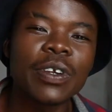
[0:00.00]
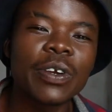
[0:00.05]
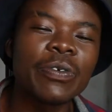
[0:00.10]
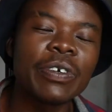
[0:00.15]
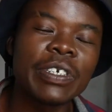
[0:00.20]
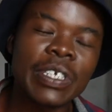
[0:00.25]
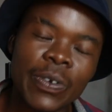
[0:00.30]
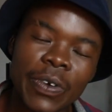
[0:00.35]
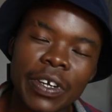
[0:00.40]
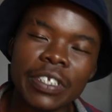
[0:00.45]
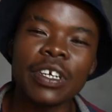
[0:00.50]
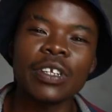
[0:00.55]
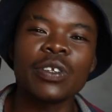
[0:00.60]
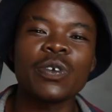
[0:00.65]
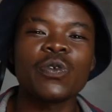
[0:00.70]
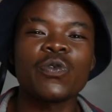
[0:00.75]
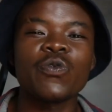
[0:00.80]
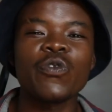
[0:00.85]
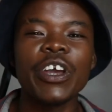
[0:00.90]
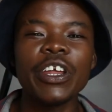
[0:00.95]
the Resurrected
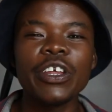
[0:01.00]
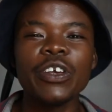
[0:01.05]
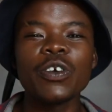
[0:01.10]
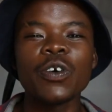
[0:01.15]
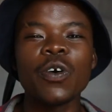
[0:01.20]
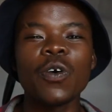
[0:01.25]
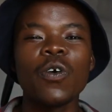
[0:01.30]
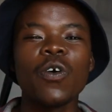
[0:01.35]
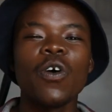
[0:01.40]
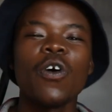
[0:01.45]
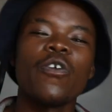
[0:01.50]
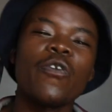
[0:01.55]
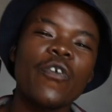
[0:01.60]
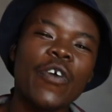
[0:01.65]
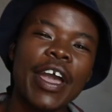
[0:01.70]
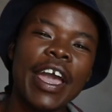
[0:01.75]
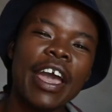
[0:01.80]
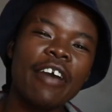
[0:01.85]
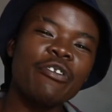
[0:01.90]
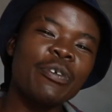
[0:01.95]
Youth Radio
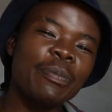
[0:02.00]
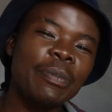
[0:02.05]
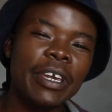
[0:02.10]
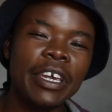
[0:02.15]
for having